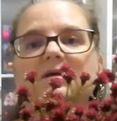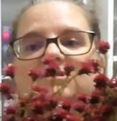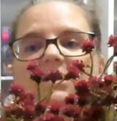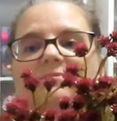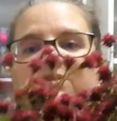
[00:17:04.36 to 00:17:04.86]

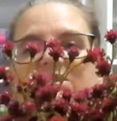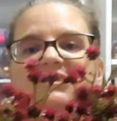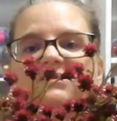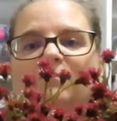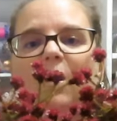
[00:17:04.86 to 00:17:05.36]
something
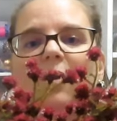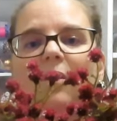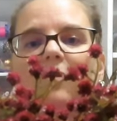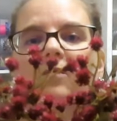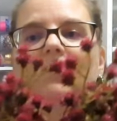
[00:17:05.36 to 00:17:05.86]

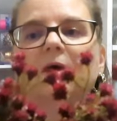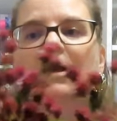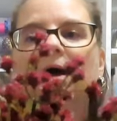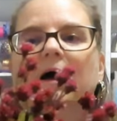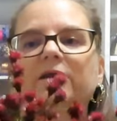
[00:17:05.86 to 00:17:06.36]
small.
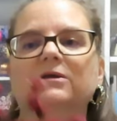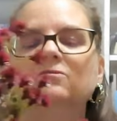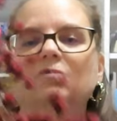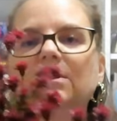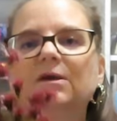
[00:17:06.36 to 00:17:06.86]
I
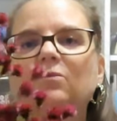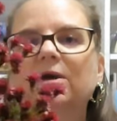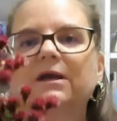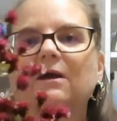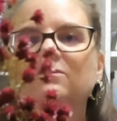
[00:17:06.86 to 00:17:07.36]
didn't really
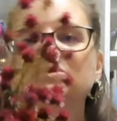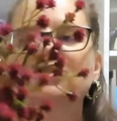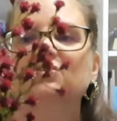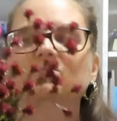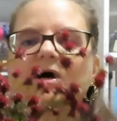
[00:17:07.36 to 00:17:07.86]
want to go
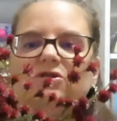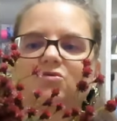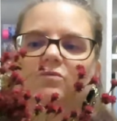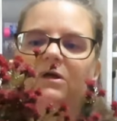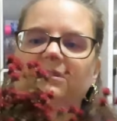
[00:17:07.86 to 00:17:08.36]
too
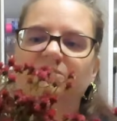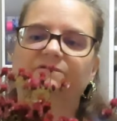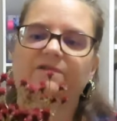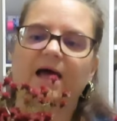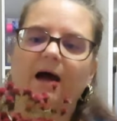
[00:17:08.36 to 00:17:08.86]
much with the
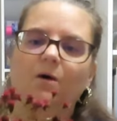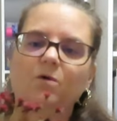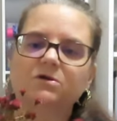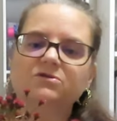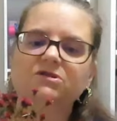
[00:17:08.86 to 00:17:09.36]

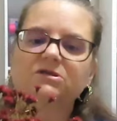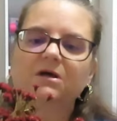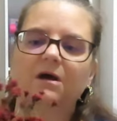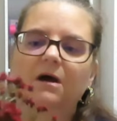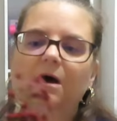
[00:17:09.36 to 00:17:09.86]
flowers,
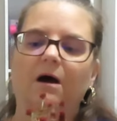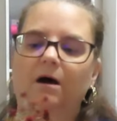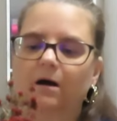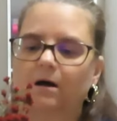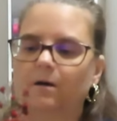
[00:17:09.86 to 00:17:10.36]

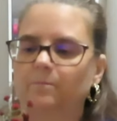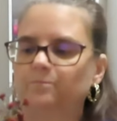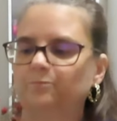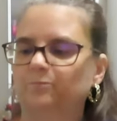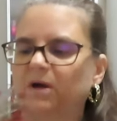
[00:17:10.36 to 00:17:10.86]

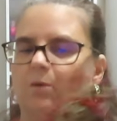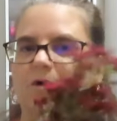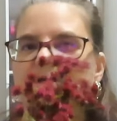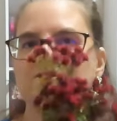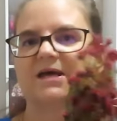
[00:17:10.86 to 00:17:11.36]
um, but I
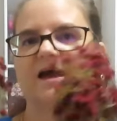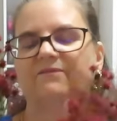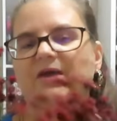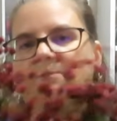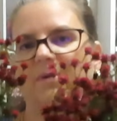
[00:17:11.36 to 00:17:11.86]
wanted to
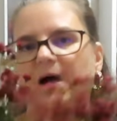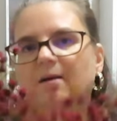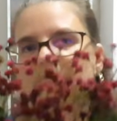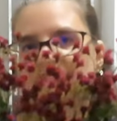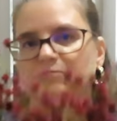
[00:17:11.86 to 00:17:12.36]
have that
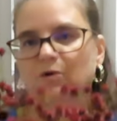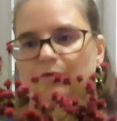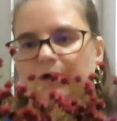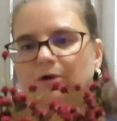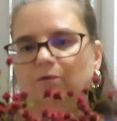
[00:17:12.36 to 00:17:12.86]
pop of
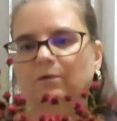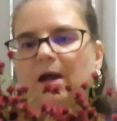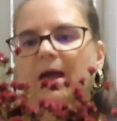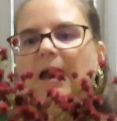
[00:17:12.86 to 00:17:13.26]
maroon.